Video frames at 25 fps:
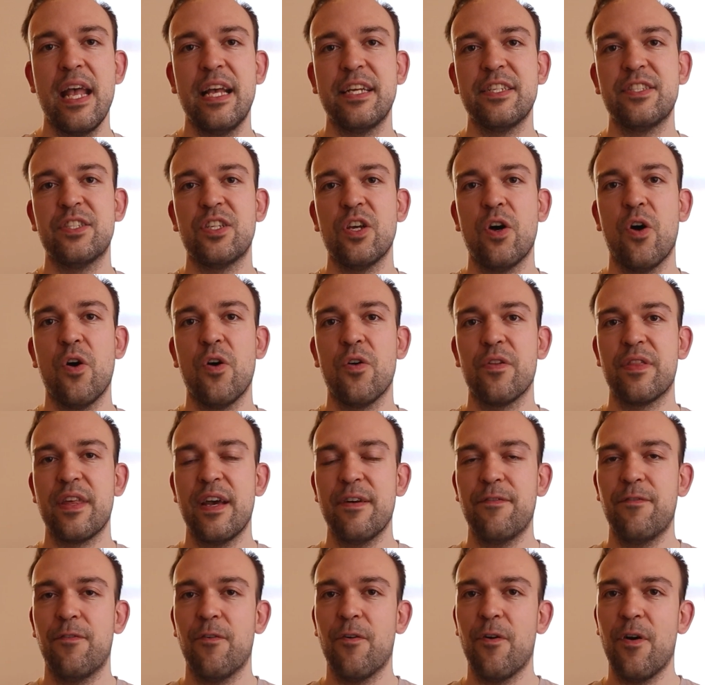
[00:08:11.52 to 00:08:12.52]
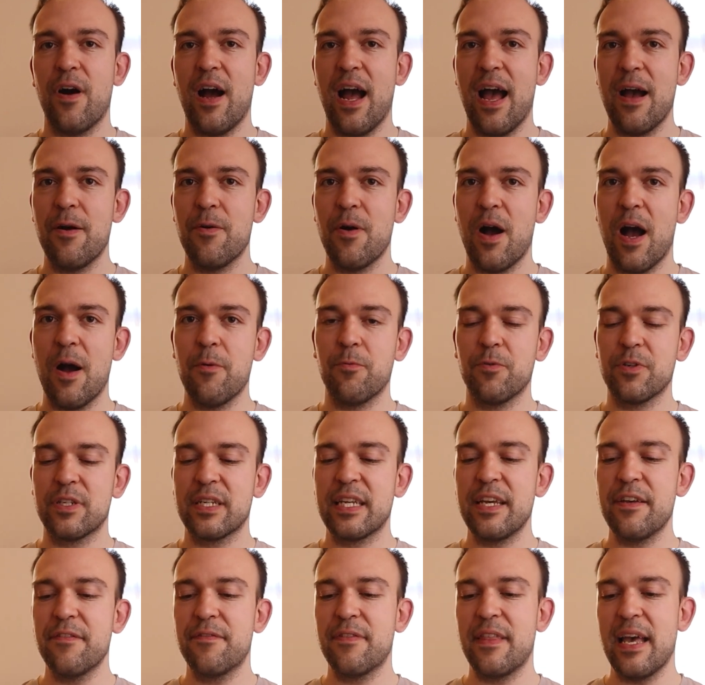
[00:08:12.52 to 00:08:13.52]
So therefore, I
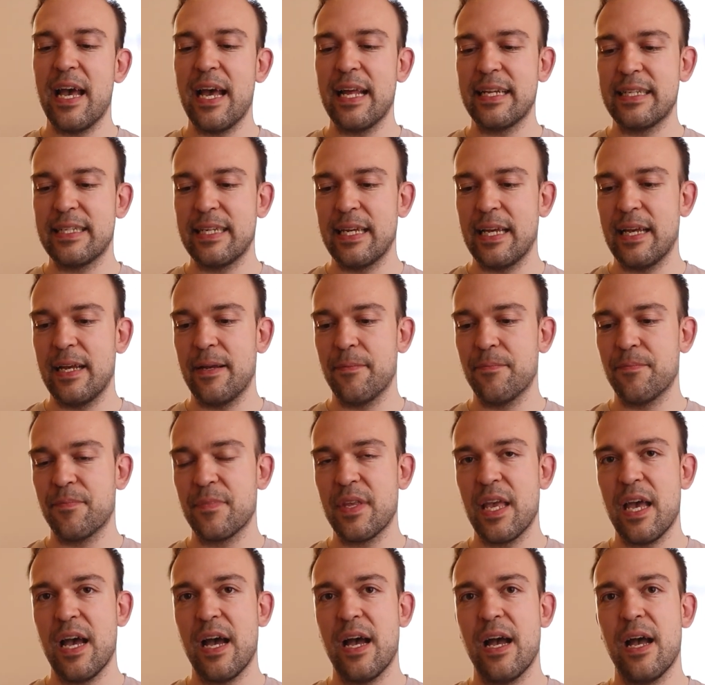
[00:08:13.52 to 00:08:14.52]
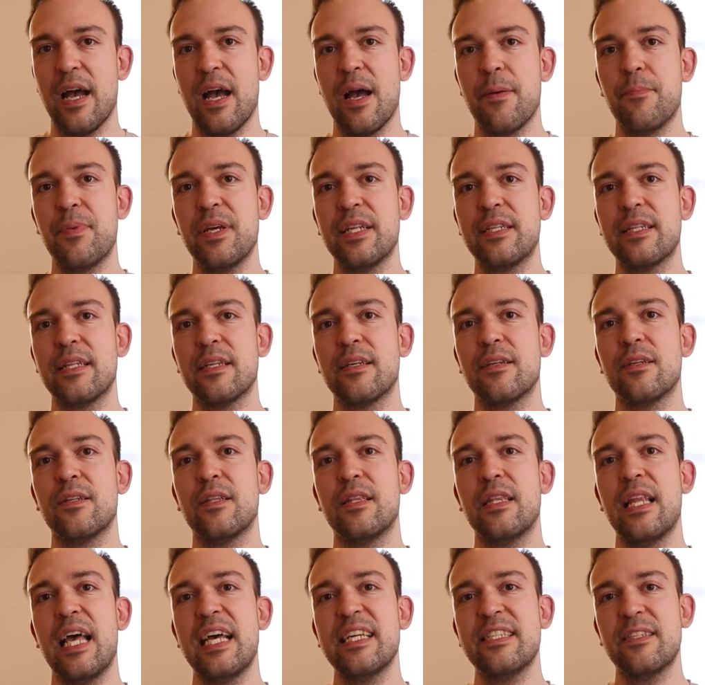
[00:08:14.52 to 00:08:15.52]
would give that a bit
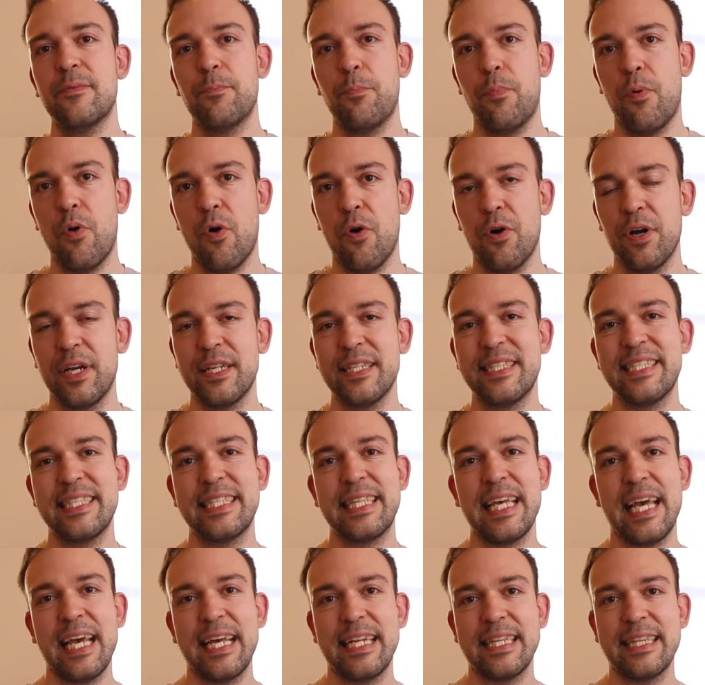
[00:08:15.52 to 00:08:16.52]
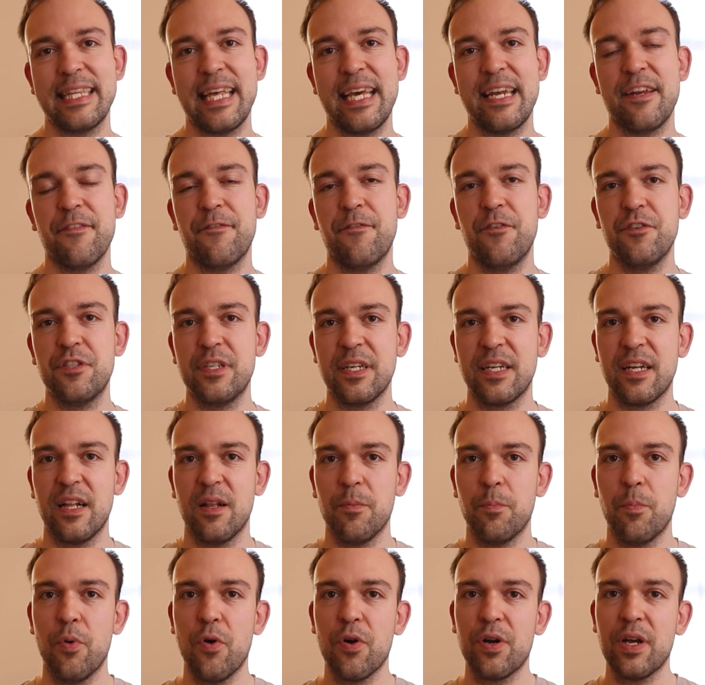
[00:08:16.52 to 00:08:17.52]
less points than a
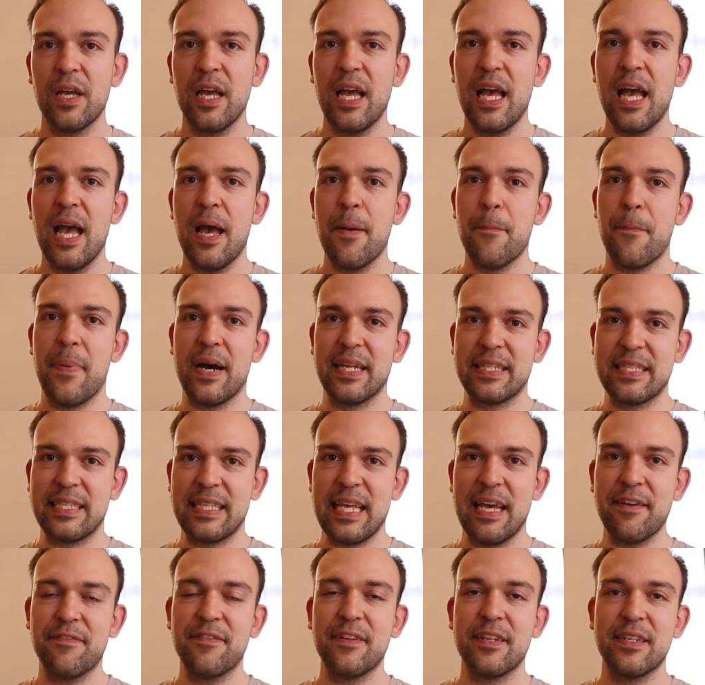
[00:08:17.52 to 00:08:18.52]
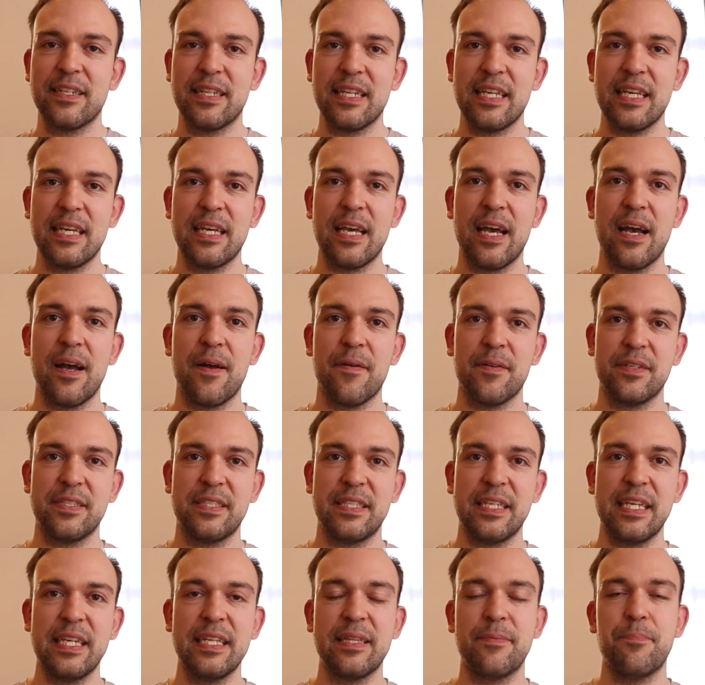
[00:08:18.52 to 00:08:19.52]
physical book, but definitely
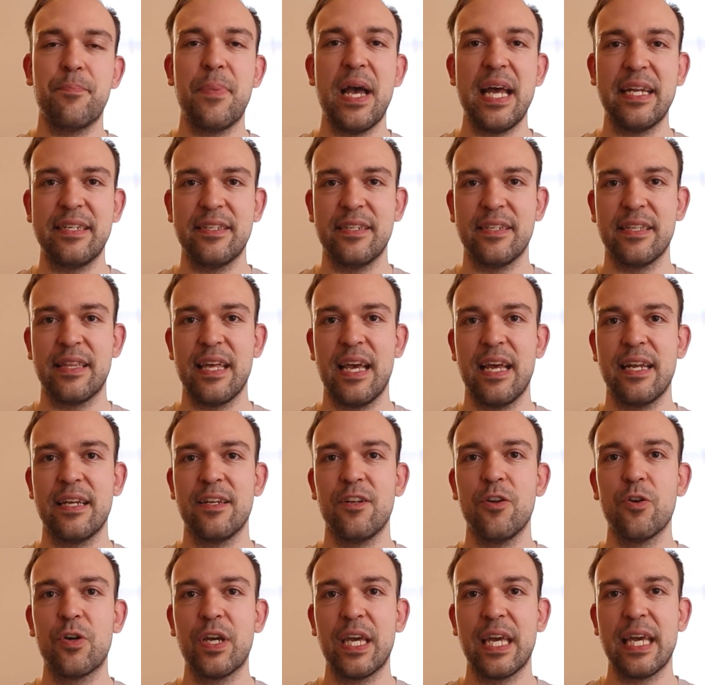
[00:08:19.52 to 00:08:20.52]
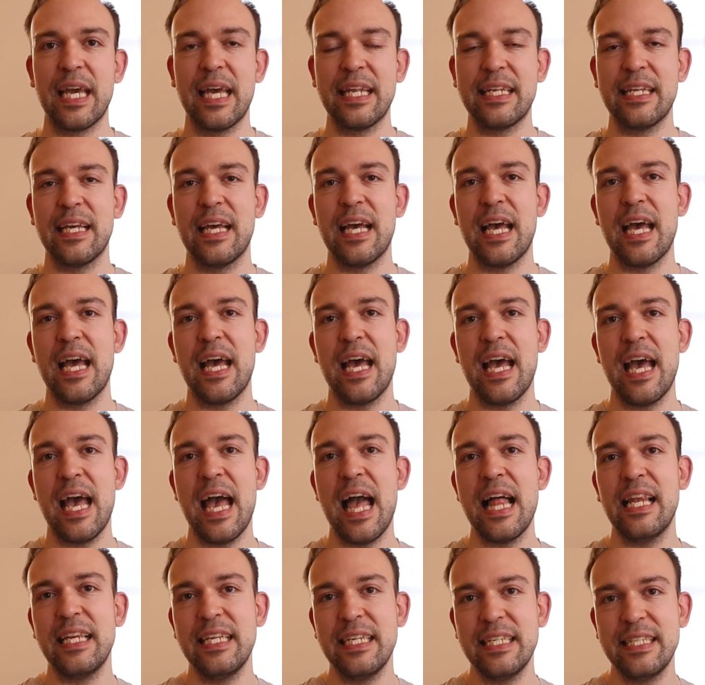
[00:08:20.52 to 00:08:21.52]
see it better than looking at a
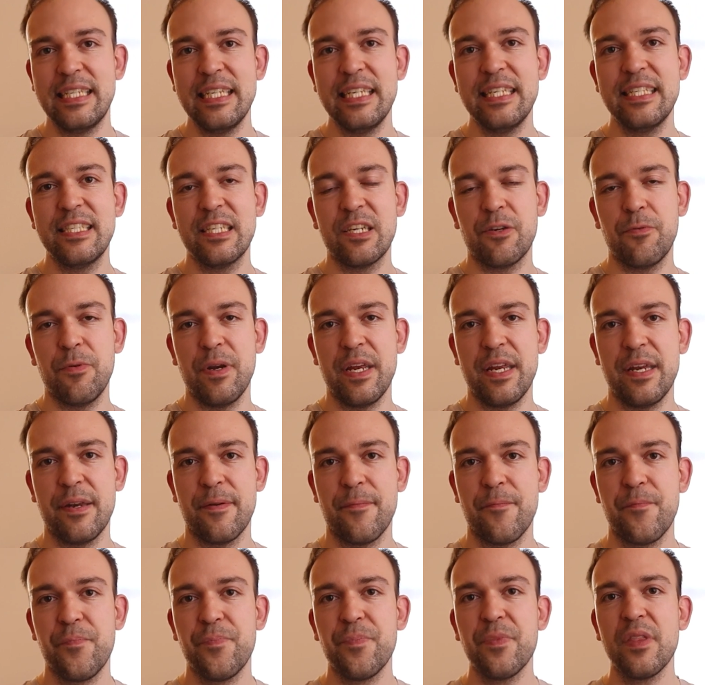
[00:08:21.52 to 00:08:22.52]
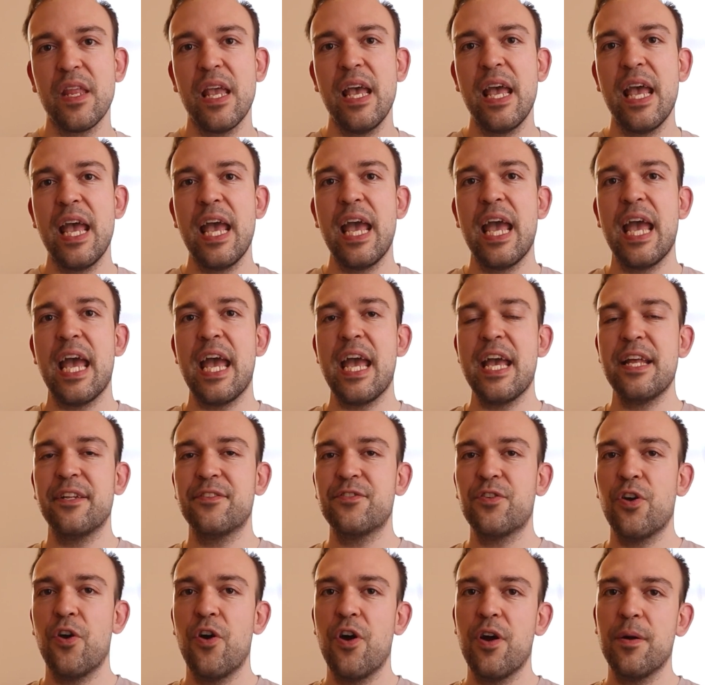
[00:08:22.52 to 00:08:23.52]
LED screen.
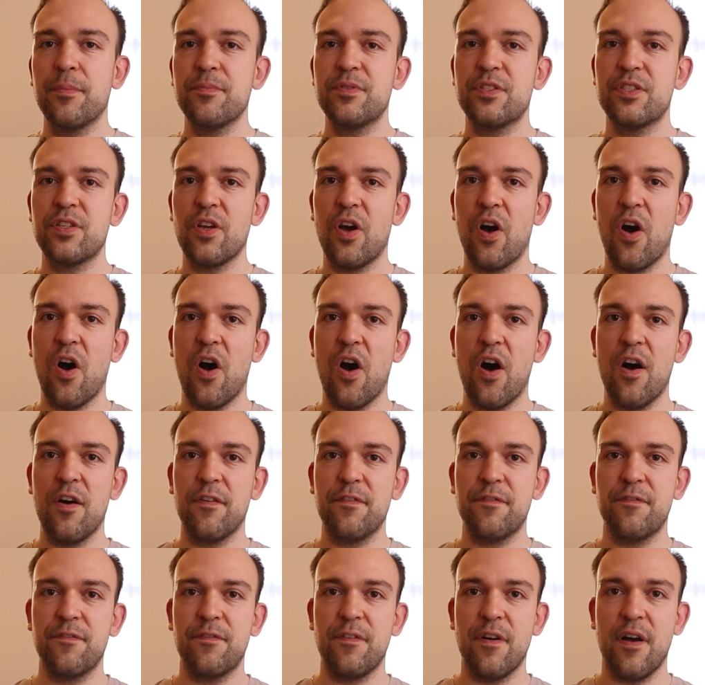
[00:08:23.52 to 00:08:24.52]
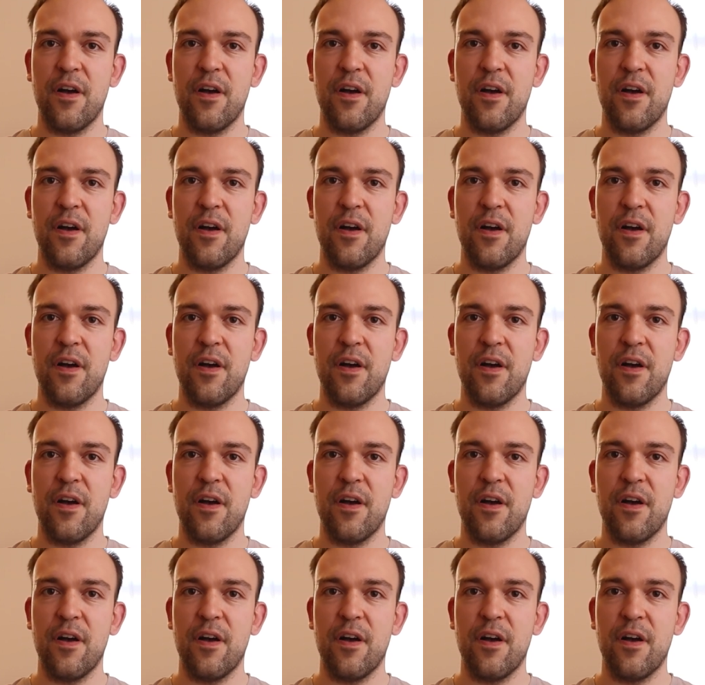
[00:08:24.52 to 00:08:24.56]
In terms of